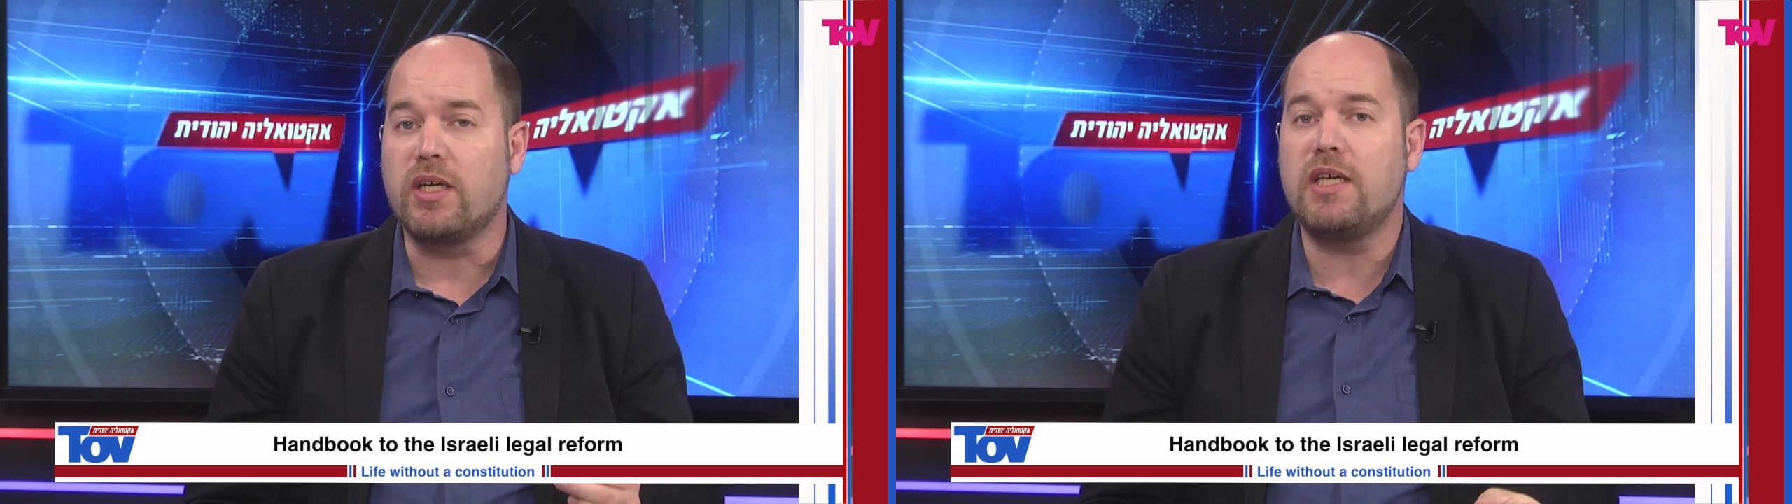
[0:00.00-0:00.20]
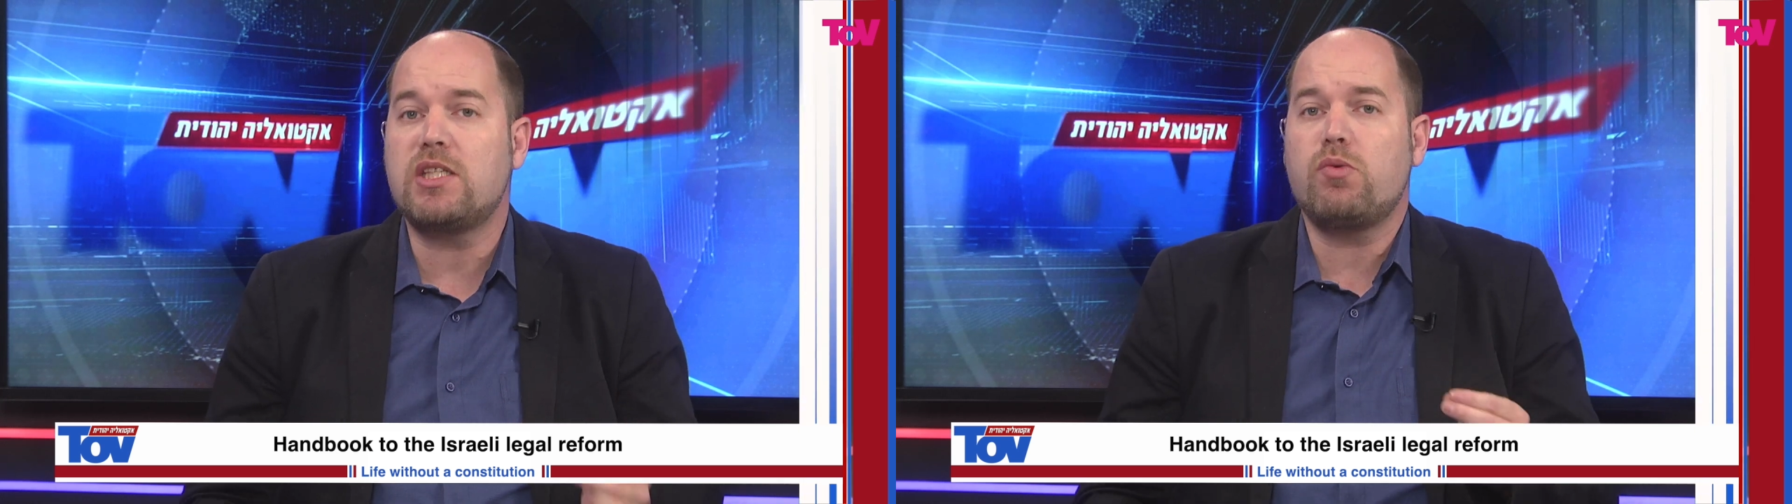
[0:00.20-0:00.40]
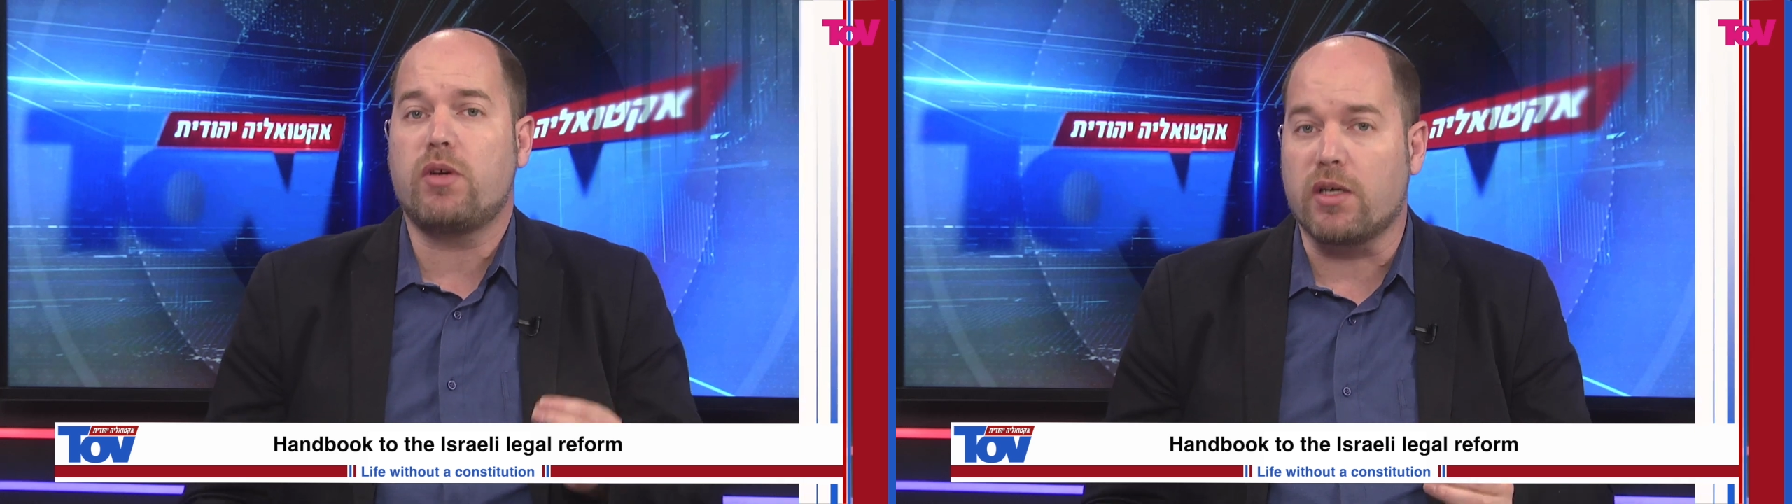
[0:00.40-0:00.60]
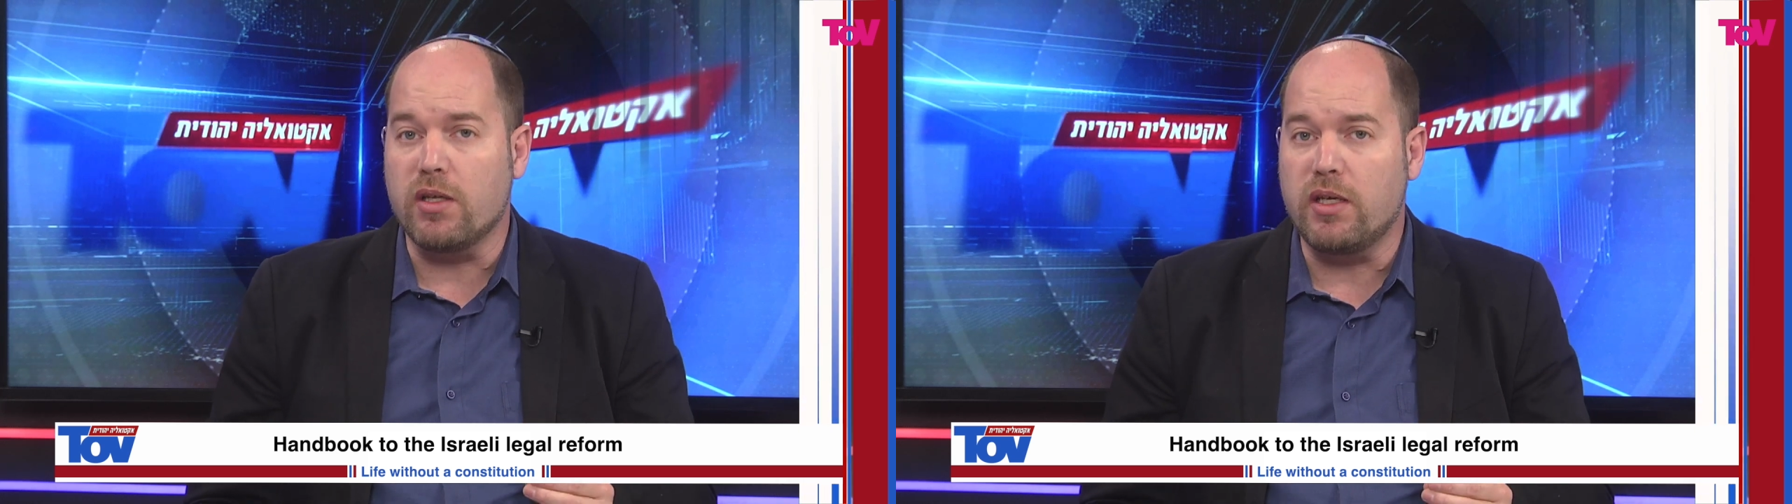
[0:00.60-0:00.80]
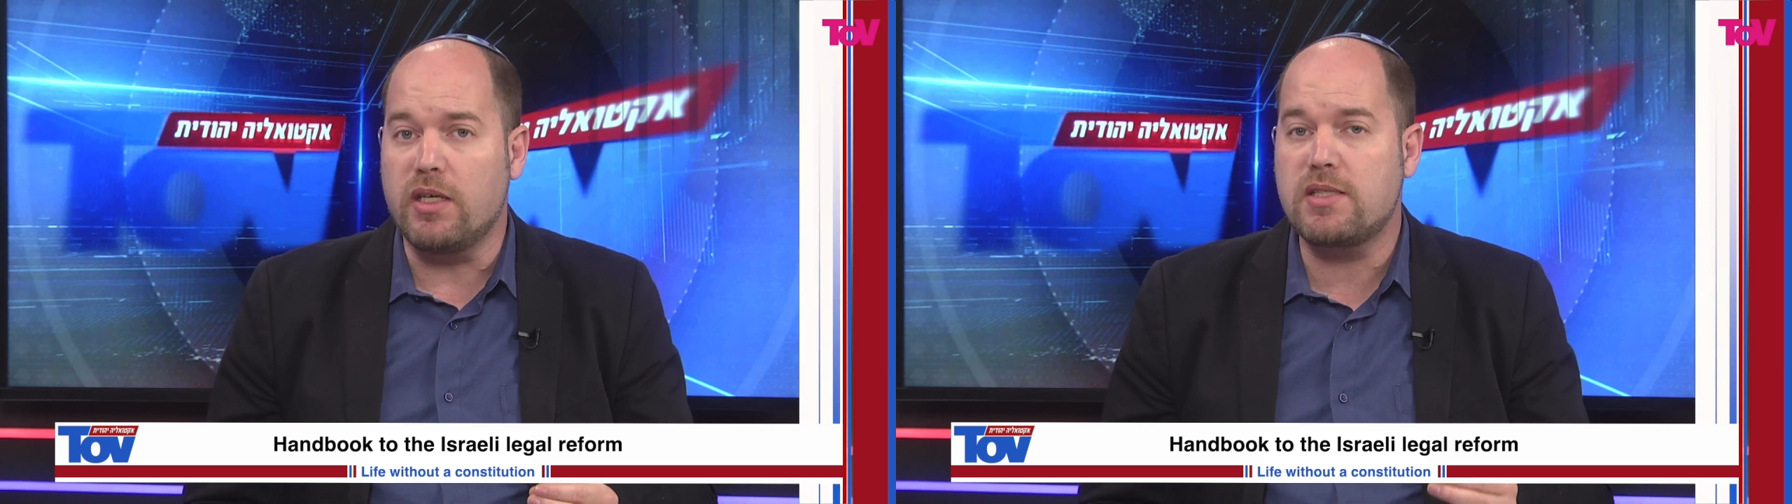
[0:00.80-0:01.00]
Israel
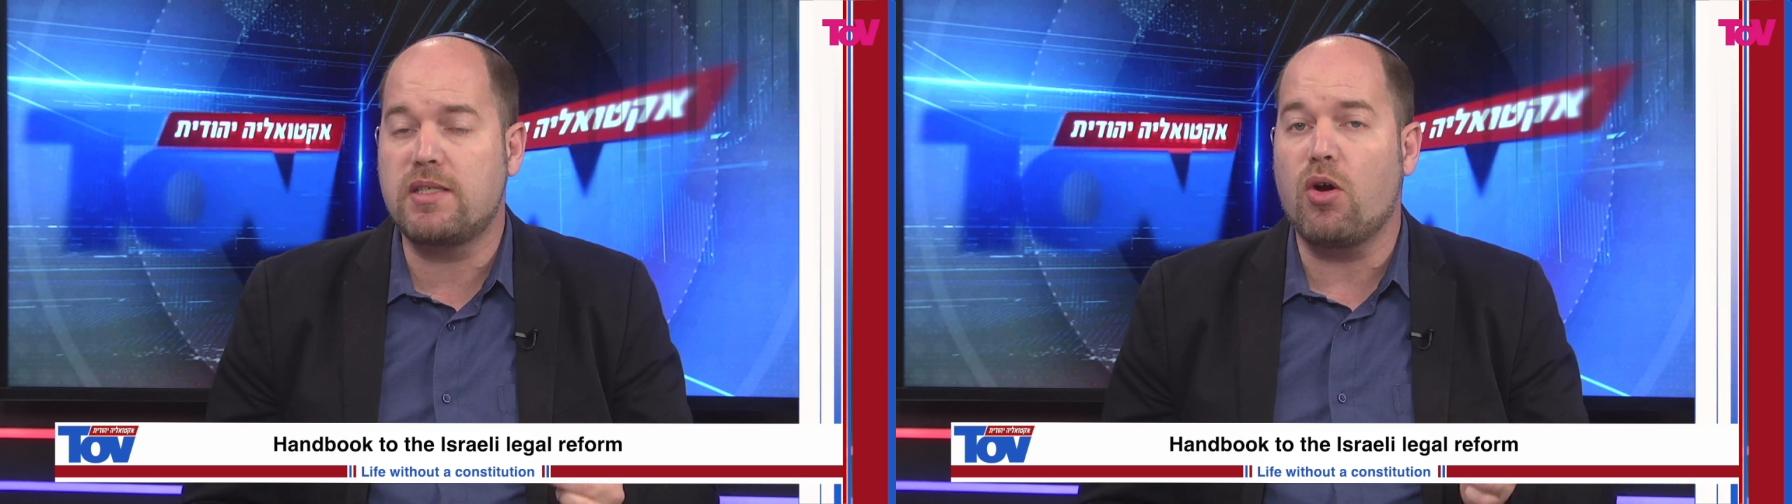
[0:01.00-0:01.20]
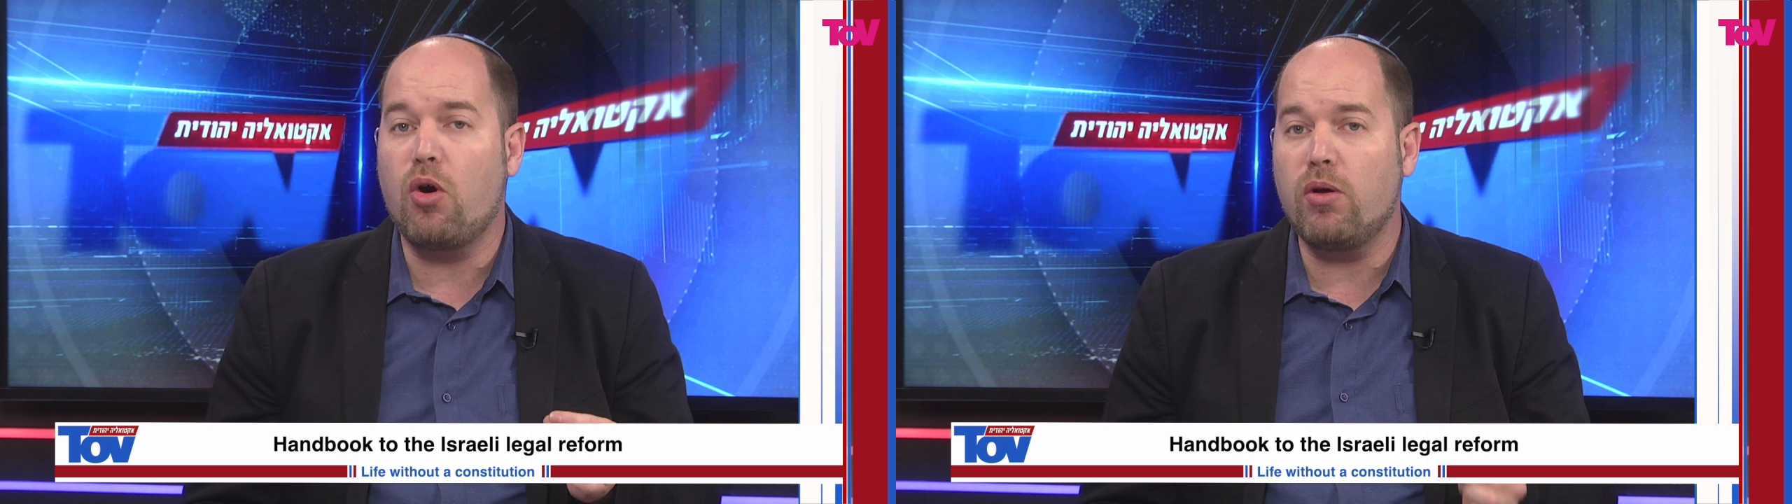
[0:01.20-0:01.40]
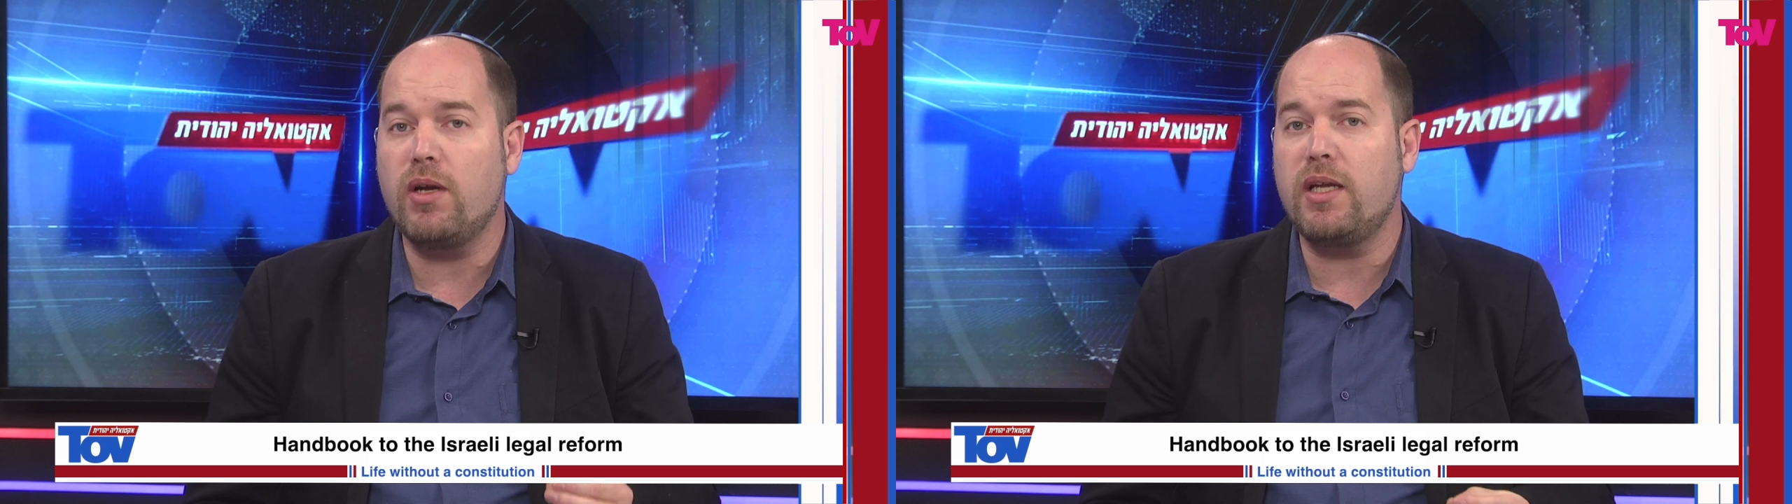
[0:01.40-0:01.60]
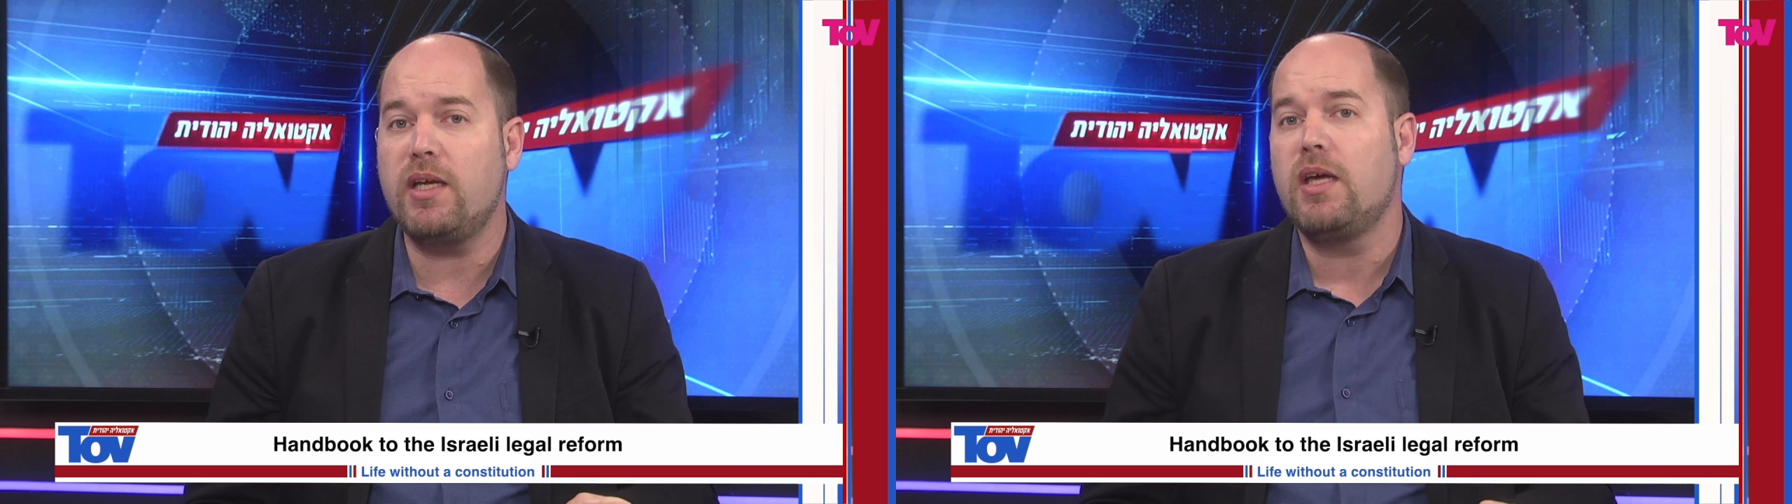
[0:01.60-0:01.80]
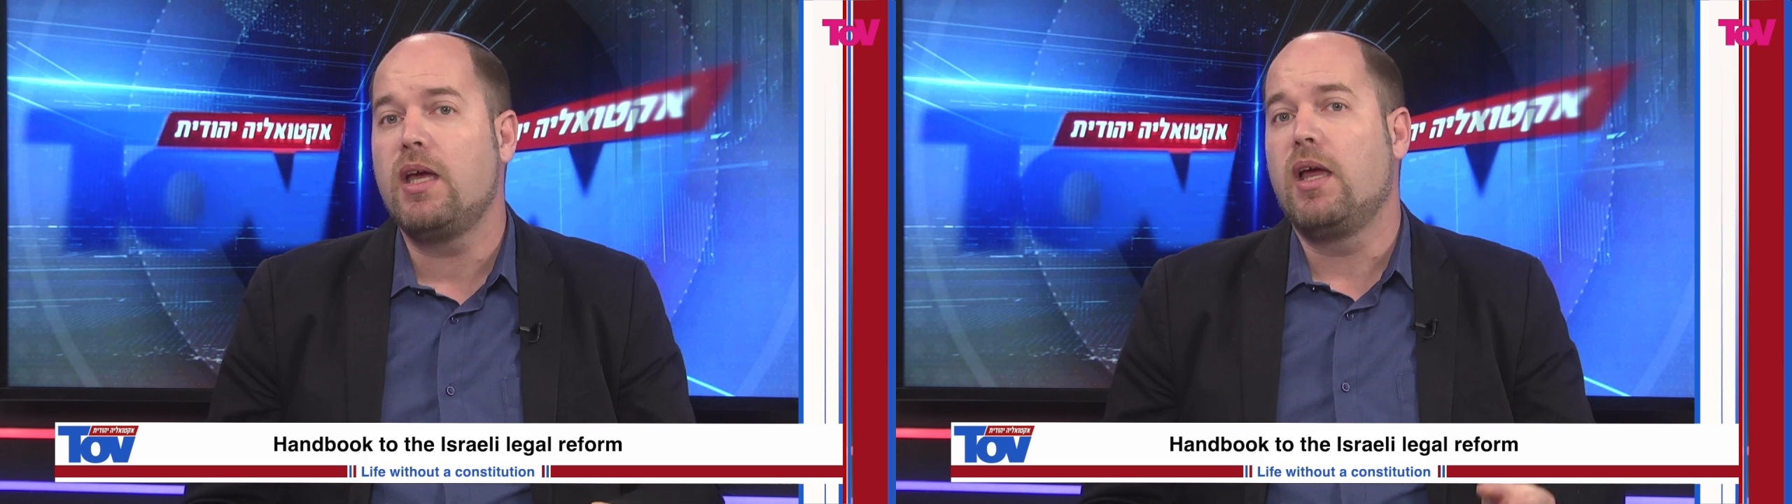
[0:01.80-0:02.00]
is the only